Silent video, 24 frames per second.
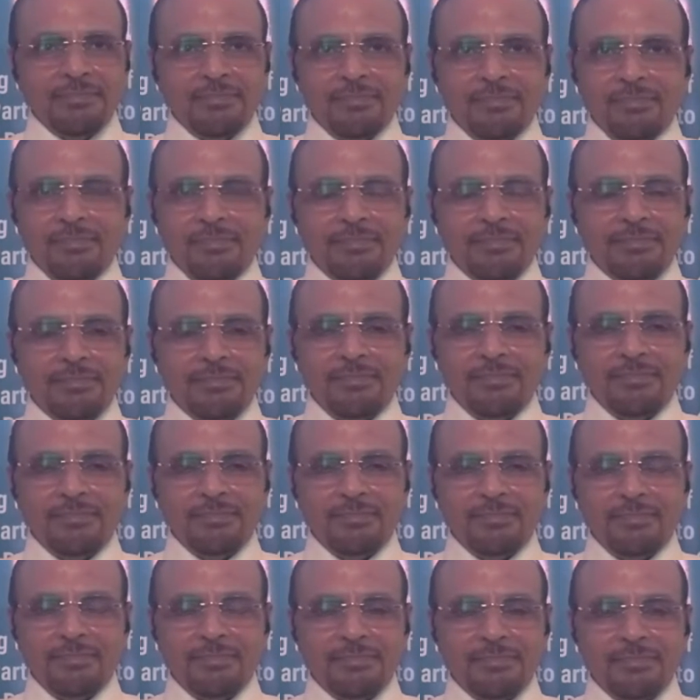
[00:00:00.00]

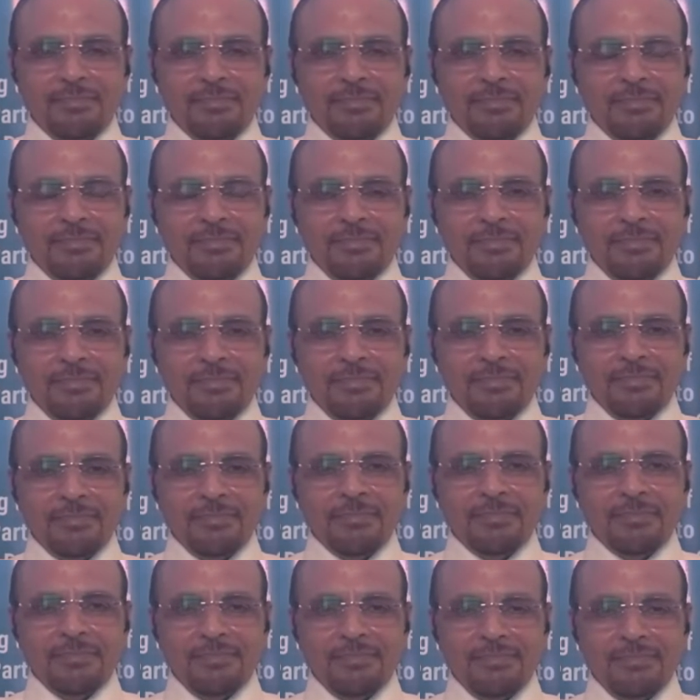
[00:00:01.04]

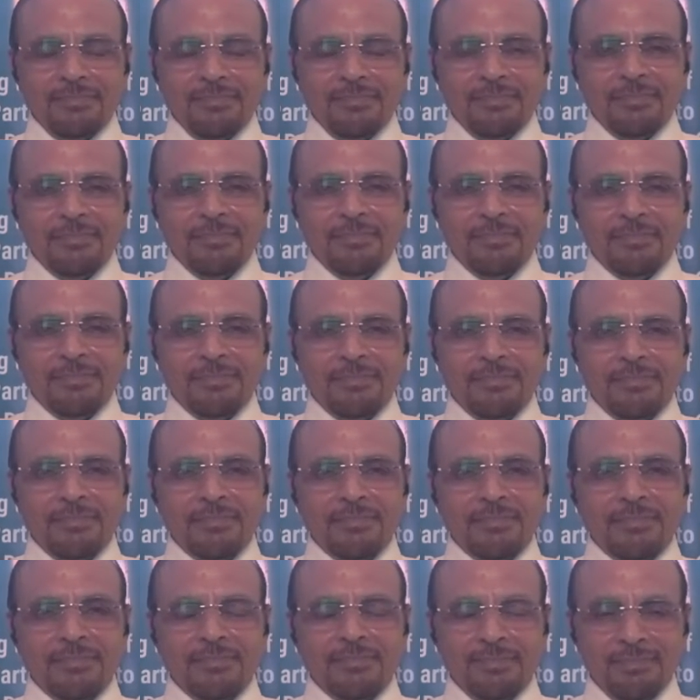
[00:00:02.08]

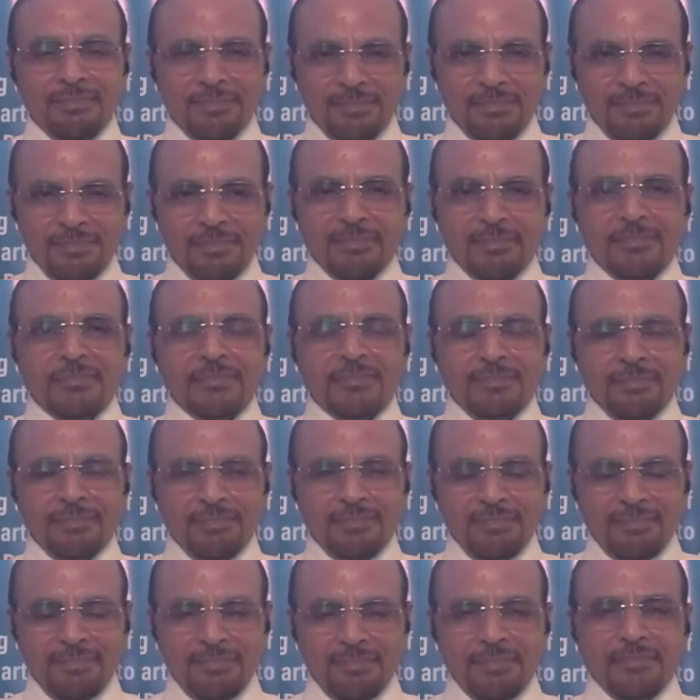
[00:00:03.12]

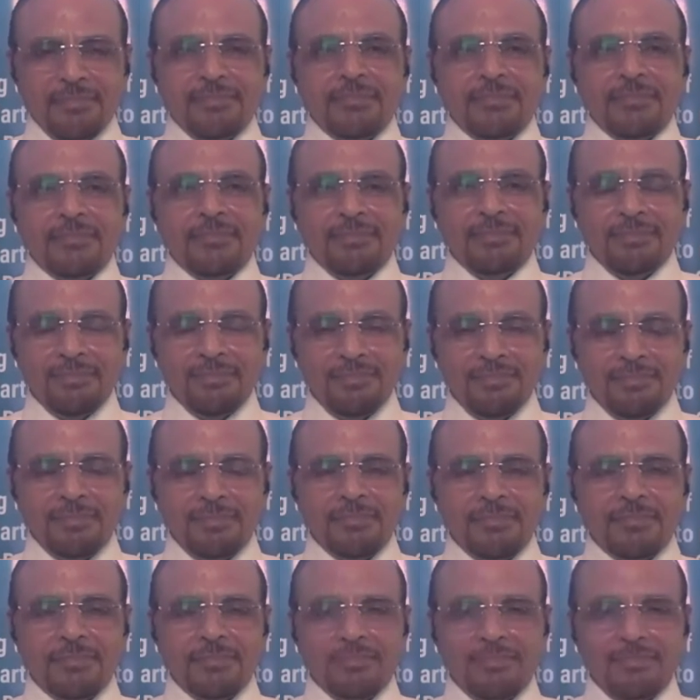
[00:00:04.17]

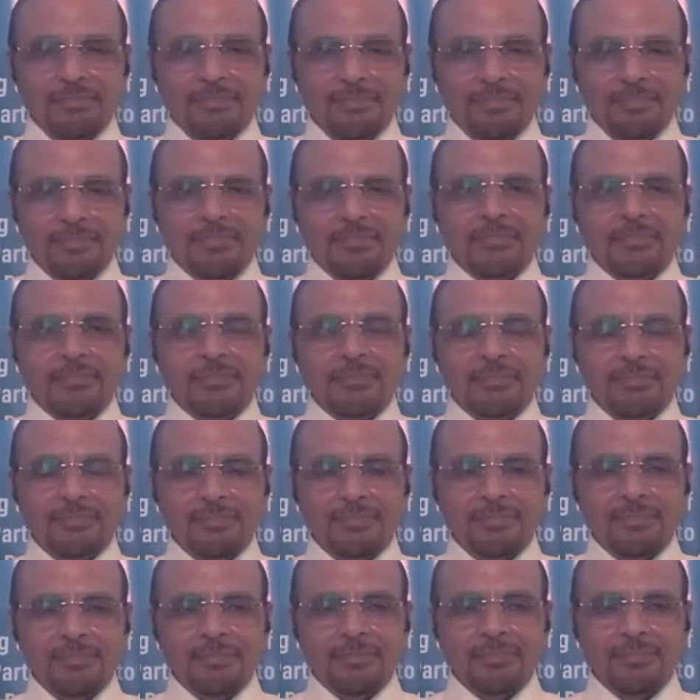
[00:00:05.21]

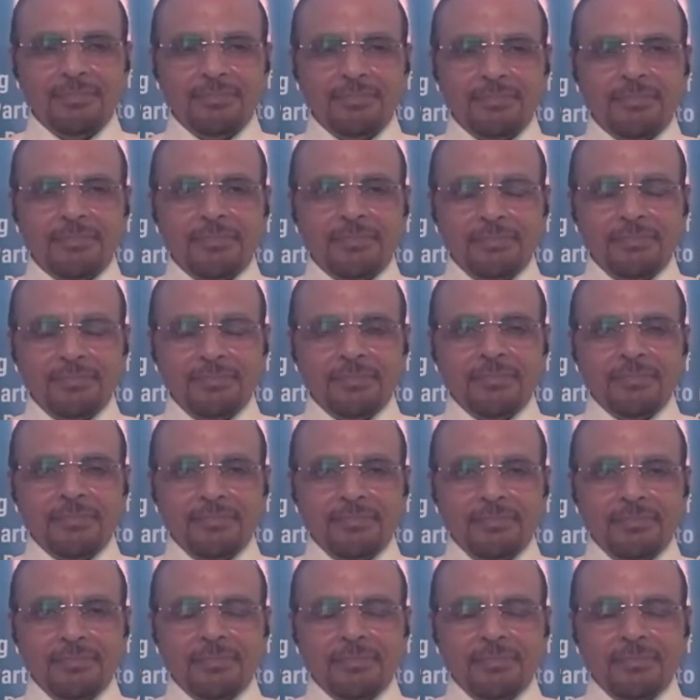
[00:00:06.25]

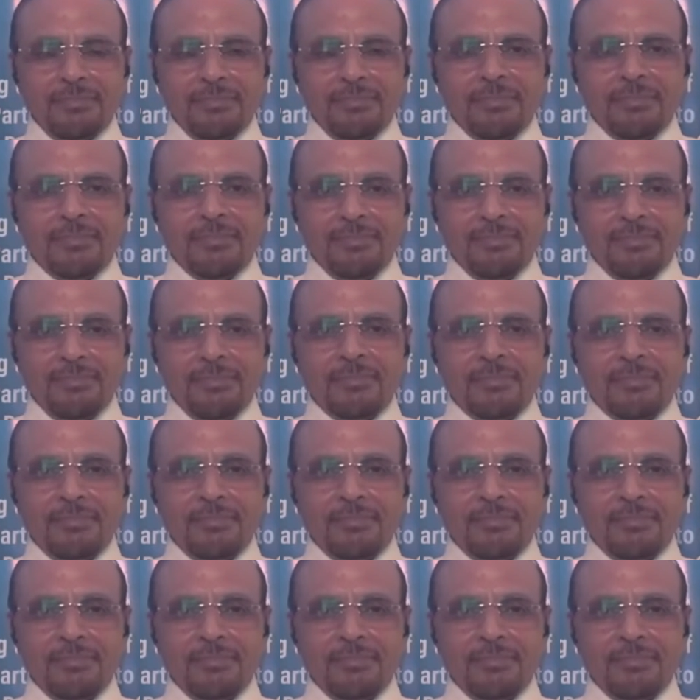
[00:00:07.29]
This person isn't speaking.